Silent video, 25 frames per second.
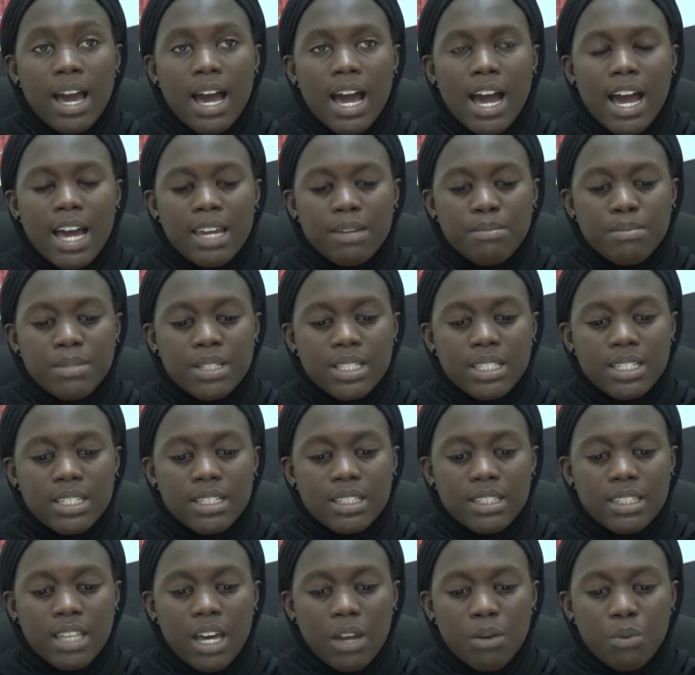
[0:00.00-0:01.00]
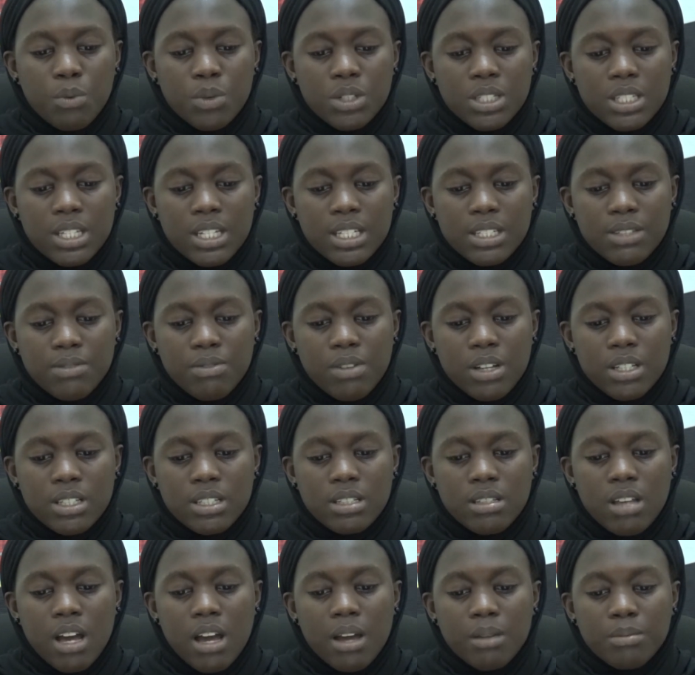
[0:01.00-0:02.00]
admitting that was his
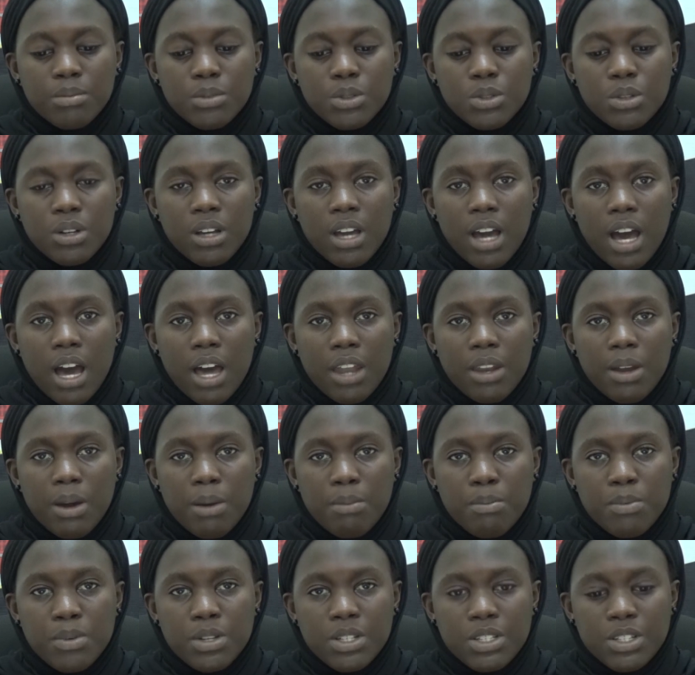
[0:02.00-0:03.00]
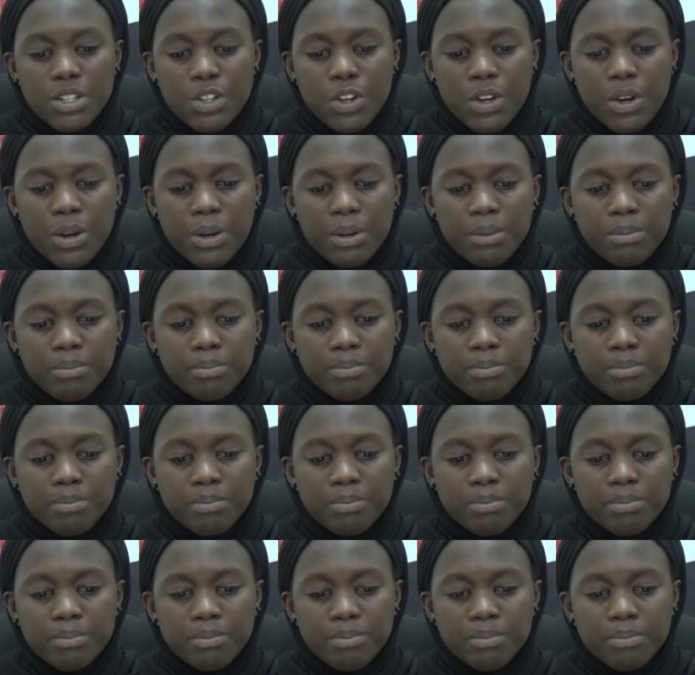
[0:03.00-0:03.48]
first time to guard a prisoner.